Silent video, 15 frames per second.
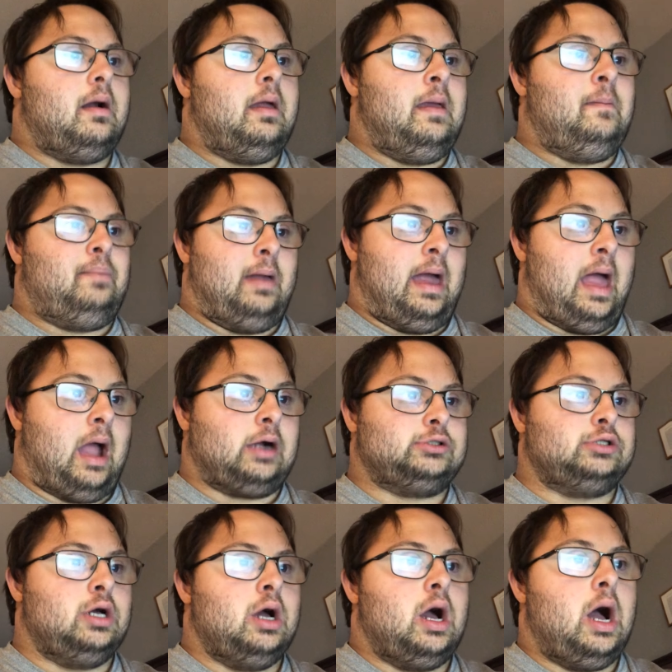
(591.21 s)
impact
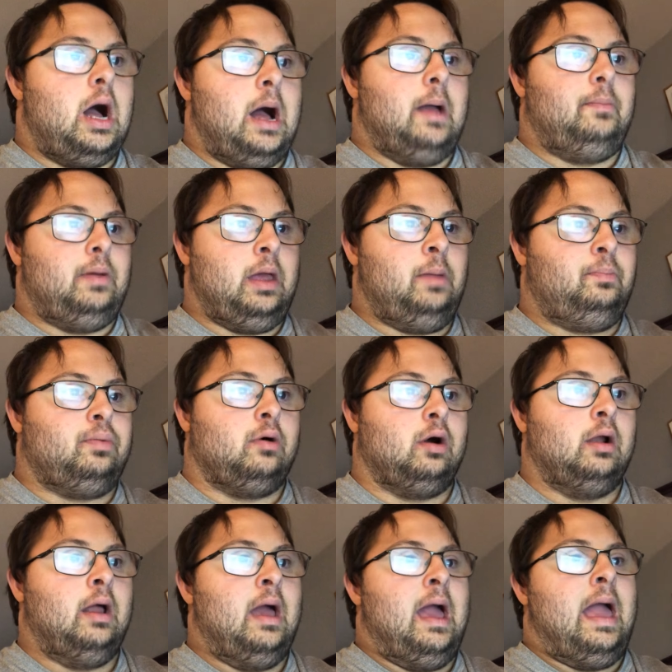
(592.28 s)
on
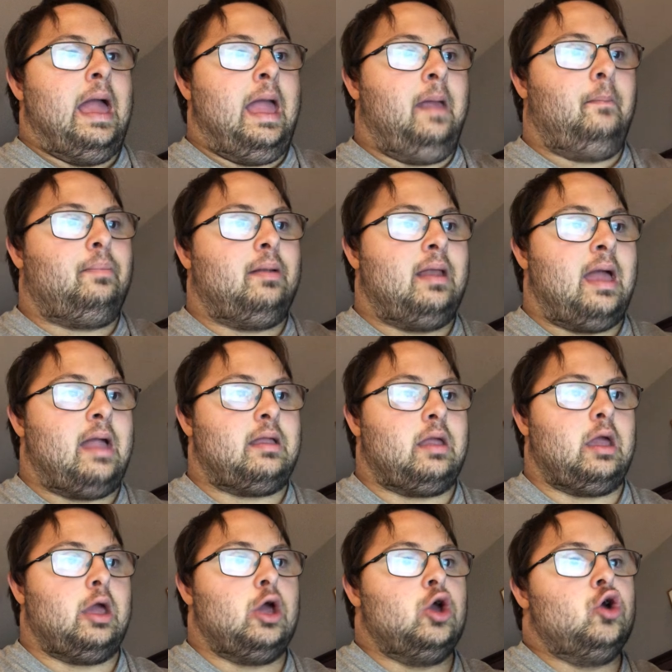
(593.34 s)
people and planet